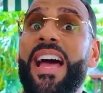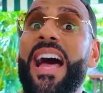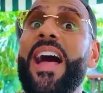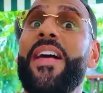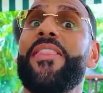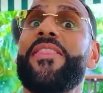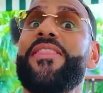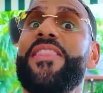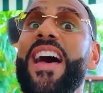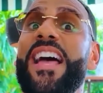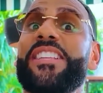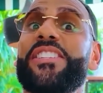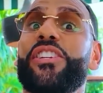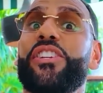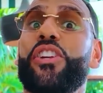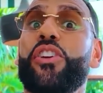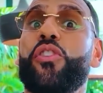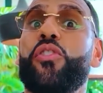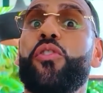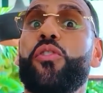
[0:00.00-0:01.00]
and that's
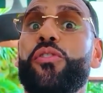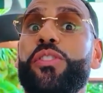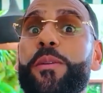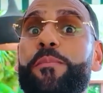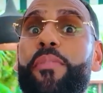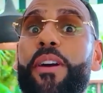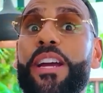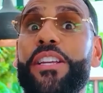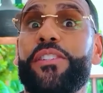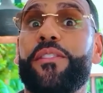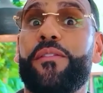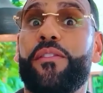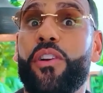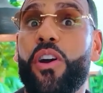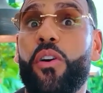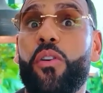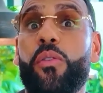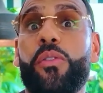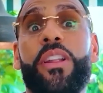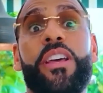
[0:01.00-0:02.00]
going to cause the price of
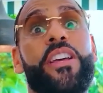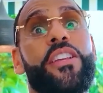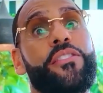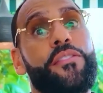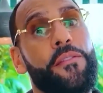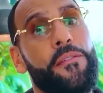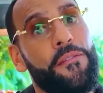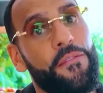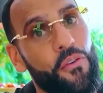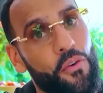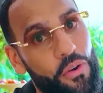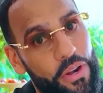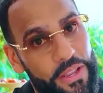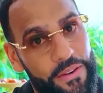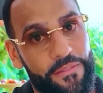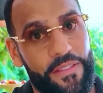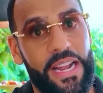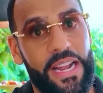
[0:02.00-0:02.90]
gold to fall in